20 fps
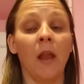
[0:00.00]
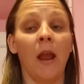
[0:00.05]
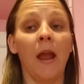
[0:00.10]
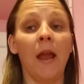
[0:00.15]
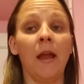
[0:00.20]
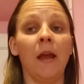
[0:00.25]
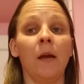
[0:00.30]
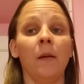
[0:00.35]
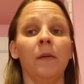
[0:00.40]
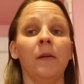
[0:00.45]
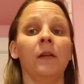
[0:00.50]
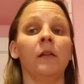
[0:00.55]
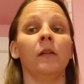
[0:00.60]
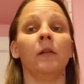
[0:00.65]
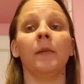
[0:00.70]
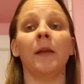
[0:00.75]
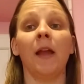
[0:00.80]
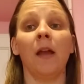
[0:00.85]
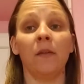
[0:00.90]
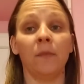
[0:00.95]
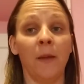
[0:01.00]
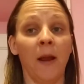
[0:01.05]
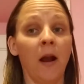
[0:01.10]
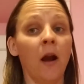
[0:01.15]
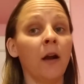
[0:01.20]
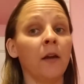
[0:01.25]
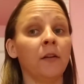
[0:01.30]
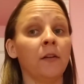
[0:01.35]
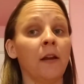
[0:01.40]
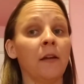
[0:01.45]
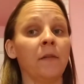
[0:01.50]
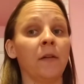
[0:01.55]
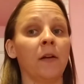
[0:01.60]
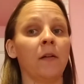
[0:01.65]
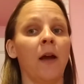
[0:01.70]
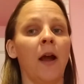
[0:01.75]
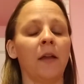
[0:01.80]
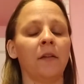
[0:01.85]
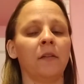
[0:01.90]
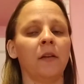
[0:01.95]
Because my hard drive had
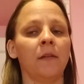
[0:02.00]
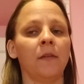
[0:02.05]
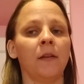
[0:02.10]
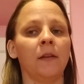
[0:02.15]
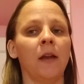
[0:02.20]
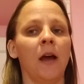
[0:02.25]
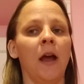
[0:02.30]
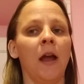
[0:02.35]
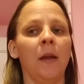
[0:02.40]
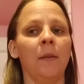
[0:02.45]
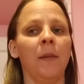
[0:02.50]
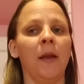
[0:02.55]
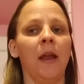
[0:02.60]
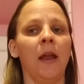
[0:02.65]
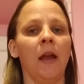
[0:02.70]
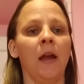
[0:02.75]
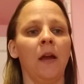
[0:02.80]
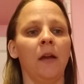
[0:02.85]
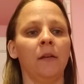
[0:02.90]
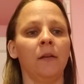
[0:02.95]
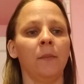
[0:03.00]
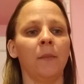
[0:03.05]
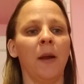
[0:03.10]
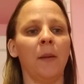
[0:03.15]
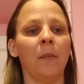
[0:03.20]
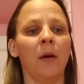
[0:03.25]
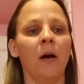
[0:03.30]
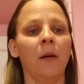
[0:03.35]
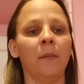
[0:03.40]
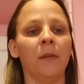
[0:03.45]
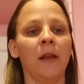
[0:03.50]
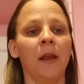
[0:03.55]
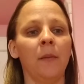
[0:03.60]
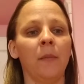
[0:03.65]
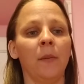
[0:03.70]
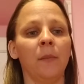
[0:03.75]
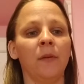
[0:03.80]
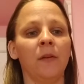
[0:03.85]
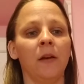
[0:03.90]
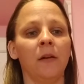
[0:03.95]
crashed at the time, and my mom came
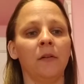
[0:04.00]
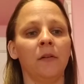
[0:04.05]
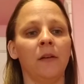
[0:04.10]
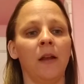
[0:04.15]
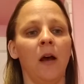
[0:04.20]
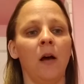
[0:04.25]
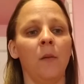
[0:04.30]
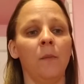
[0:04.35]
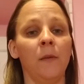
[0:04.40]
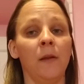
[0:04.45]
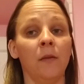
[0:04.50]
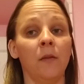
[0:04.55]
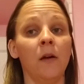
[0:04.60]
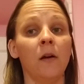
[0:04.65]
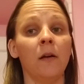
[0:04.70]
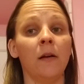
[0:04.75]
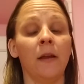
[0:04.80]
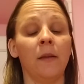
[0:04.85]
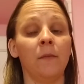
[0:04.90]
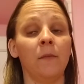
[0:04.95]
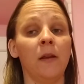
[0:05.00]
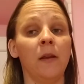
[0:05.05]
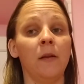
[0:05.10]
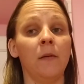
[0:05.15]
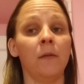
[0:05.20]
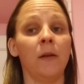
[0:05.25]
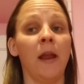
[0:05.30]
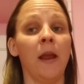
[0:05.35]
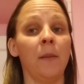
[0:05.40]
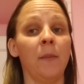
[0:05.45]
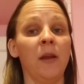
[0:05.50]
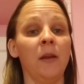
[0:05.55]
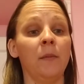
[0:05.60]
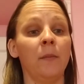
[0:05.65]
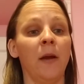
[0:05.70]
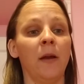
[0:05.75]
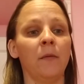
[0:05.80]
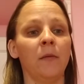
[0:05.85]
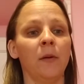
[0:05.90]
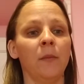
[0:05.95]
upstairs to help me look, and we came in and
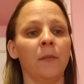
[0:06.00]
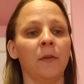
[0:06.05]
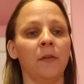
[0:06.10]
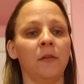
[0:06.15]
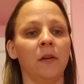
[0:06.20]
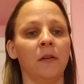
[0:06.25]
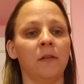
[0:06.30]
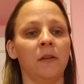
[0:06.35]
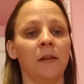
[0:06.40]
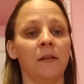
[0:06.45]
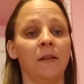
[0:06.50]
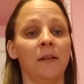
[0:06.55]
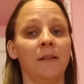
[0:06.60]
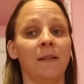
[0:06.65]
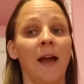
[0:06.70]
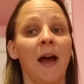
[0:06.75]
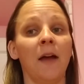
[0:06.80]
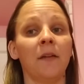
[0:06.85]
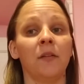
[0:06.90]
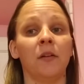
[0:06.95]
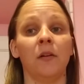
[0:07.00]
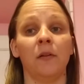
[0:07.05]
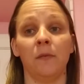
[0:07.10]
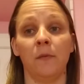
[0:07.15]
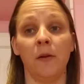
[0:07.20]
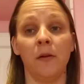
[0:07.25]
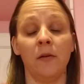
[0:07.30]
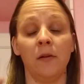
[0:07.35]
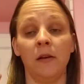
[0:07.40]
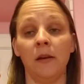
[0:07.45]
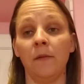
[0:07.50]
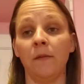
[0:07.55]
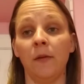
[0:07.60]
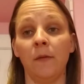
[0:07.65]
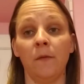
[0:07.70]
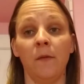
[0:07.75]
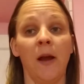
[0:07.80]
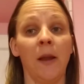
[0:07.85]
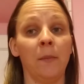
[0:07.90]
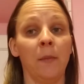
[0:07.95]
my room was just a disaster, and we couldn't
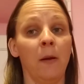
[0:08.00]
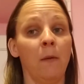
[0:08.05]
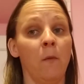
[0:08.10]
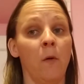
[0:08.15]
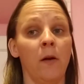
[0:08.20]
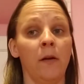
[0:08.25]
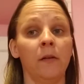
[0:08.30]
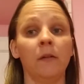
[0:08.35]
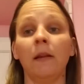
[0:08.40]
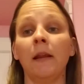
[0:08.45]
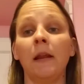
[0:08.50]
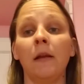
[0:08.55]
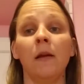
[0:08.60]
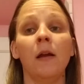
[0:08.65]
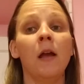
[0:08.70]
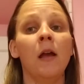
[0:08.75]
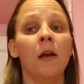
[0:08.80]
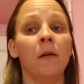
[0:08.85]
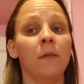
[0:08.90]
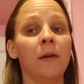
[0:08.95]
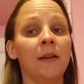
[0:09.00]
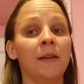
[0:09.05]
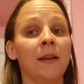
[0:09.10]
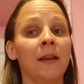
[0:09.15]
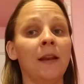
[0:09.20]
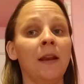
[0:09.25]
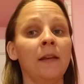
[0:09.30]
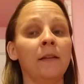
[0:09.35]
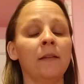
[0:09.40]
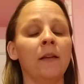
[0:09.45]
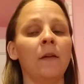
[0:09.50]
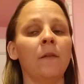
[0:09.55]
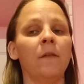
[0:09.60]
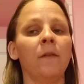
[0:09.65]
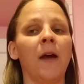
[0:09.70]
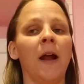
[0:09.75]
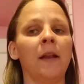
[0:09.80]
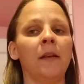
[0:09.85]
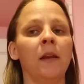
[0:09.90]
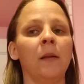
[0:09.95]
even find my warranty. We did end up
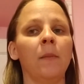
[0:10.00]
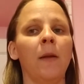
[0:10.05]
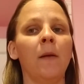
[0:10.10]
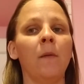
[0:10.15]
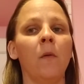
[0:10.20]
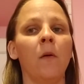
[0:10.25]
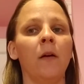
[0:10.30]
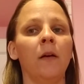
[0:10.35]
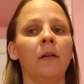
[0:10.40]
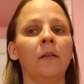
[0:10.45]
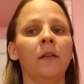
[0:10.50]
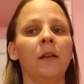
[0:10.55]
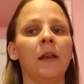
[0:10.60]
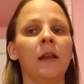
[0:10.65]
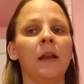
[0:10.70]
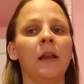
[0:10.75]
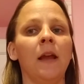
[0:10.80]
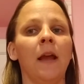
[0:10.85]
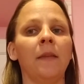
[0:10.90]
finding my warranty.